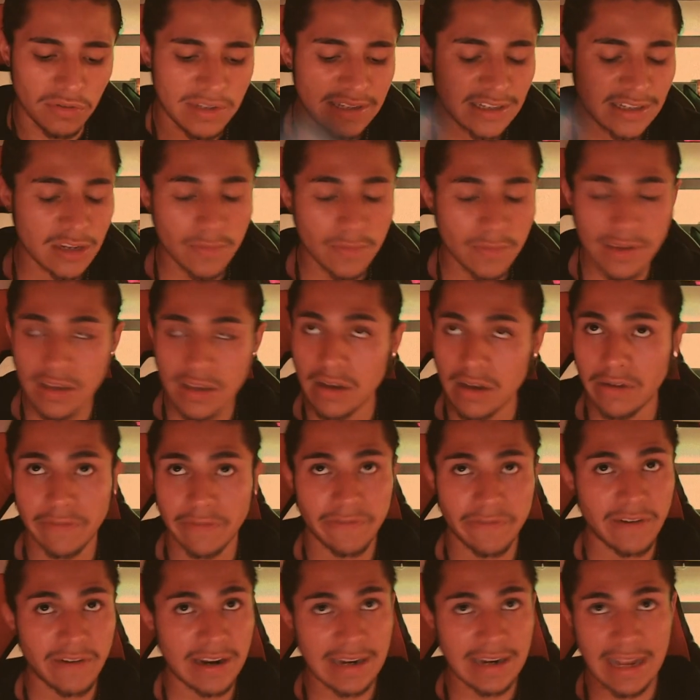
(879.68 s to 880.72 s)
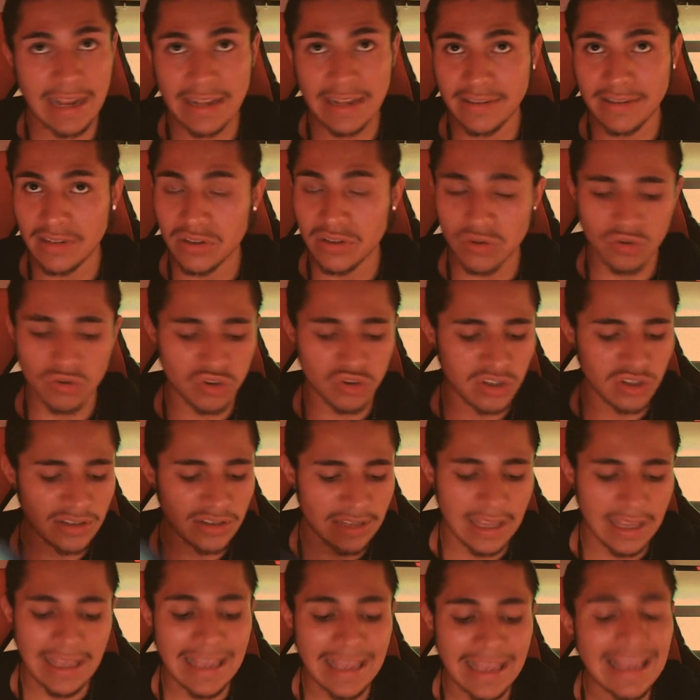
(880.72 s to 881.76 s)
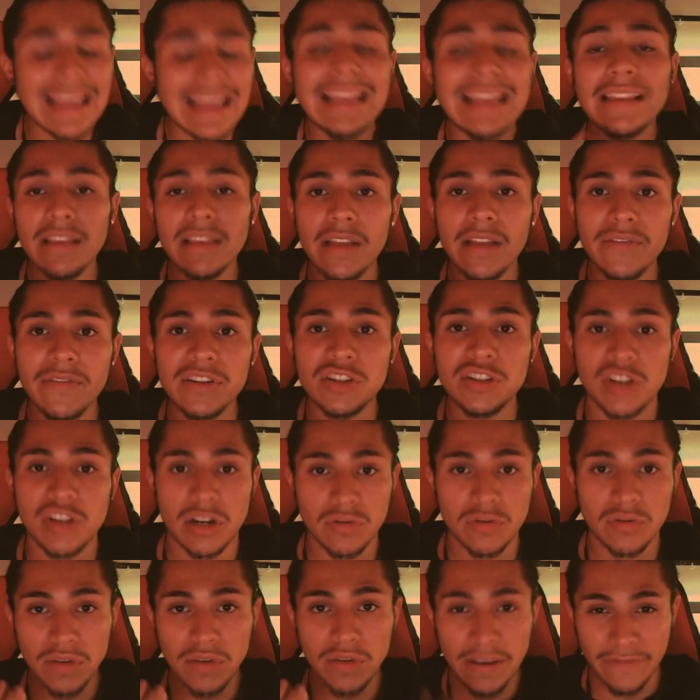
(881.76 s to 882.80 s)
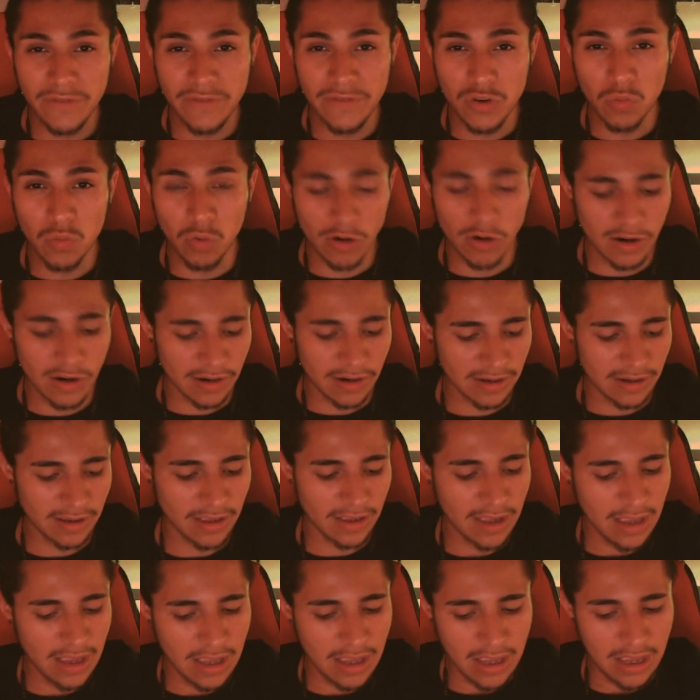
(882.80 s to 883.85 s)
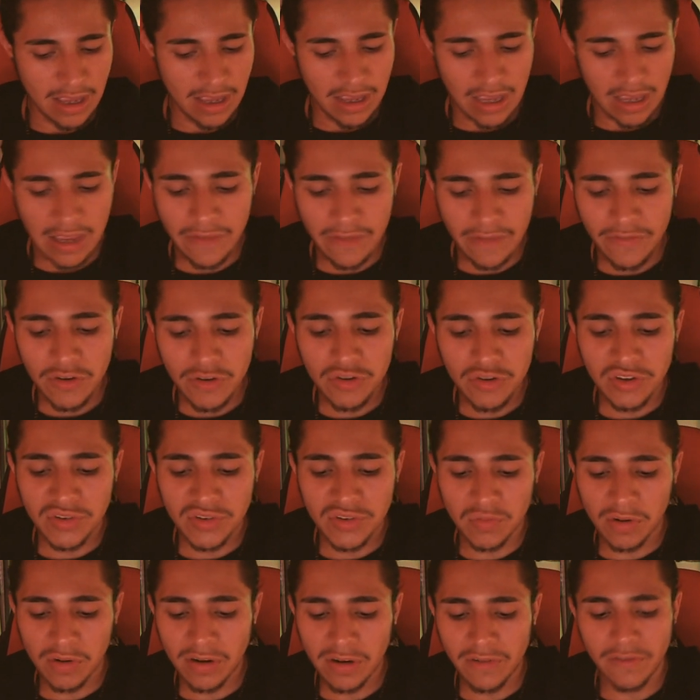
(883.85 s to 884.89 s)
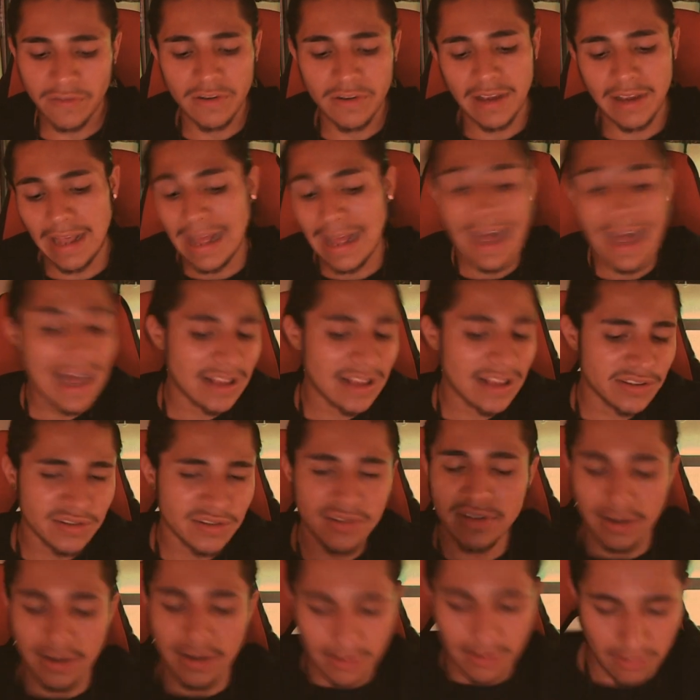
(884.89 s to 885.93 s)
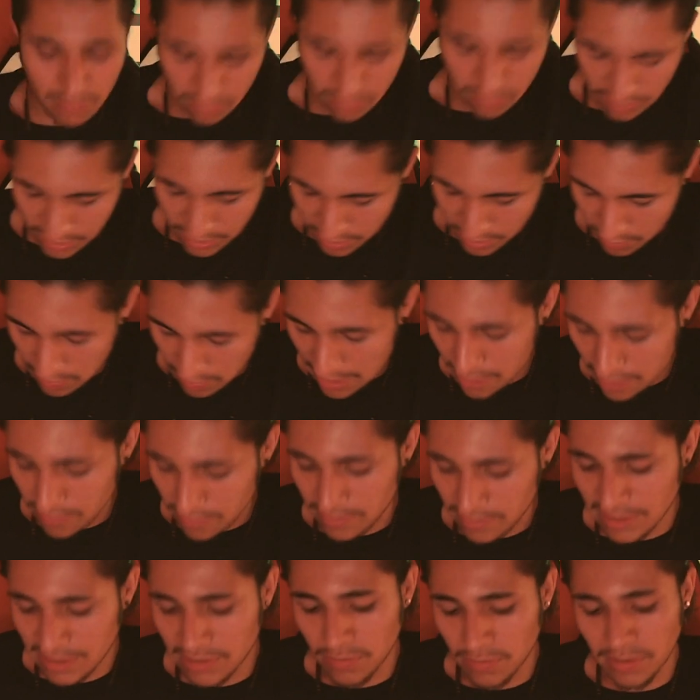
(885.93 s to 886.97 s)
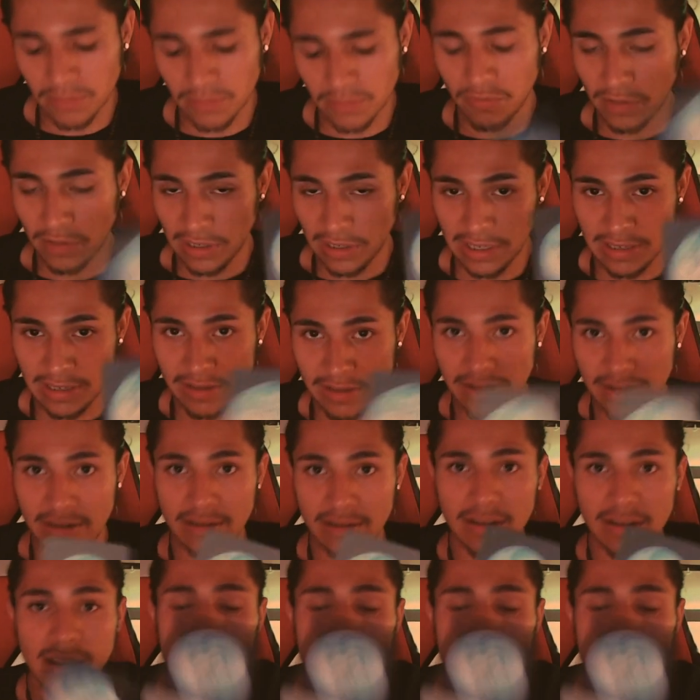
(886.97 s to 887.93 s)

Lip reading: This could be on finances or just in love in general if you just work for it. Answers are... Oh, shoot. Wow. This one really...